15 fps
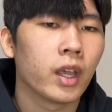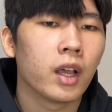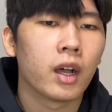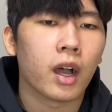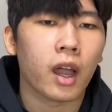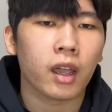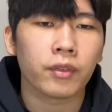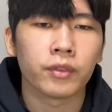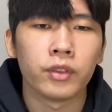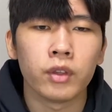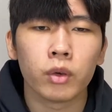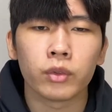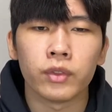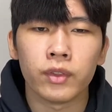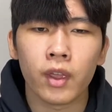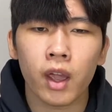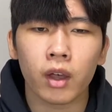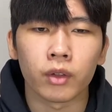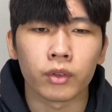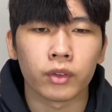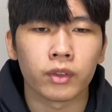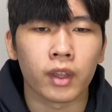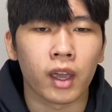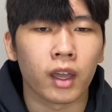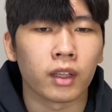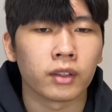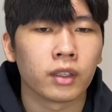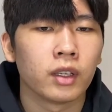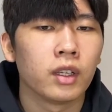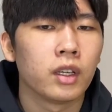I have no doubt that
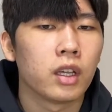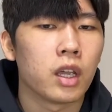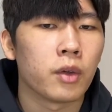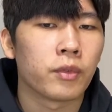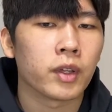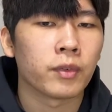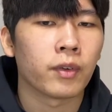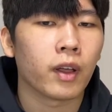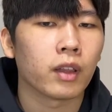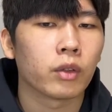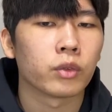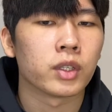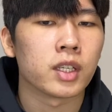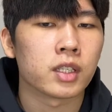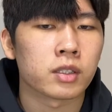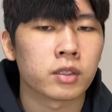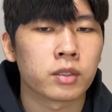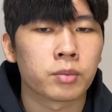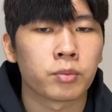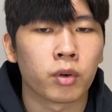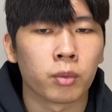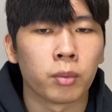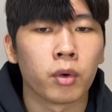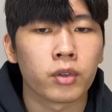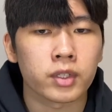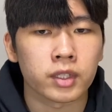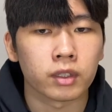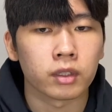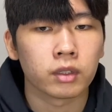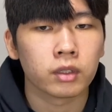if we follow this
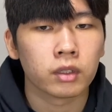proposal,